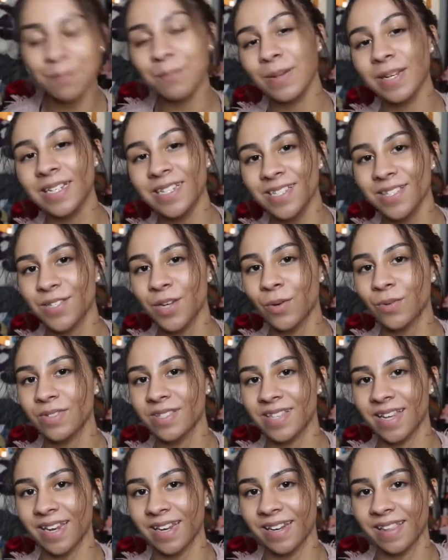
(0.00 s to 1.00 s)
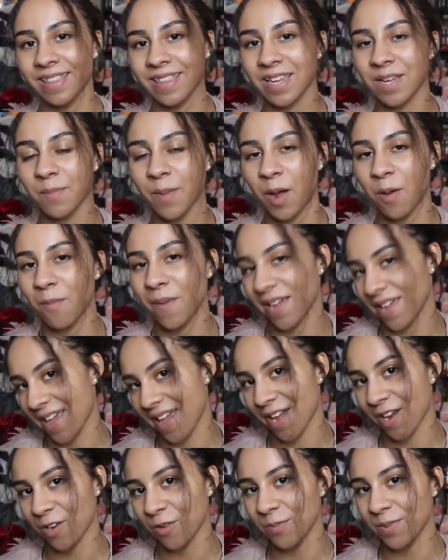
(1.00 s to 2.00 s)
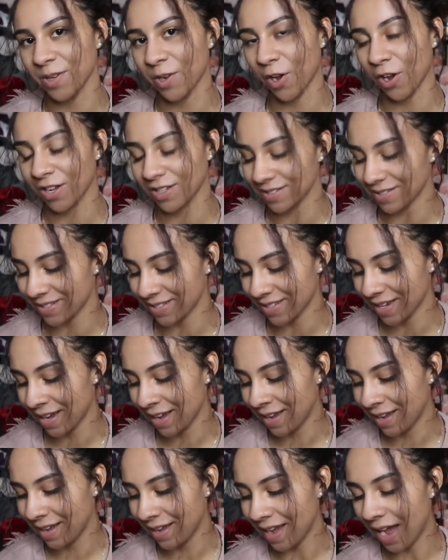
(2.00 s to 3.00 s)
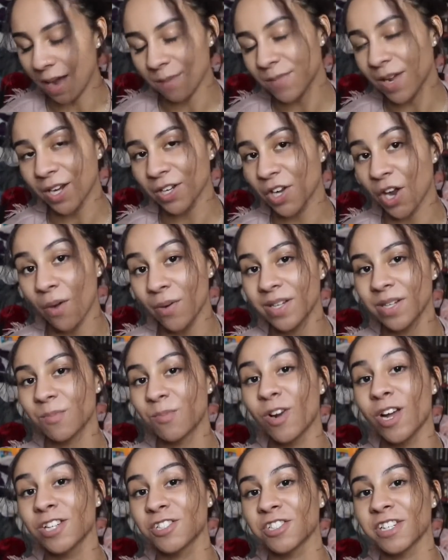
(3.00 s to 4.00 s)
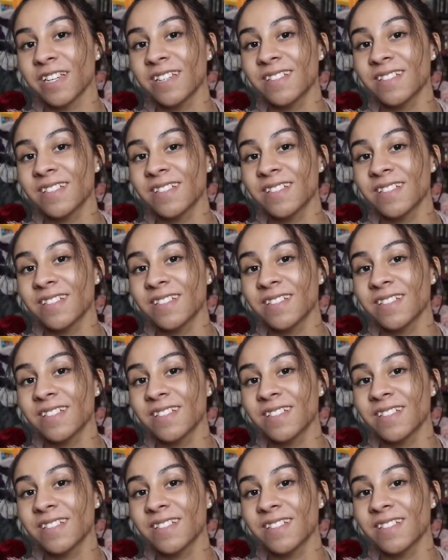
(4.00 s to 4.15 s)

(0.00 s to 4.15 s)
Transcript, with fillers: Please don't say anything about my hair because I'm not going to brush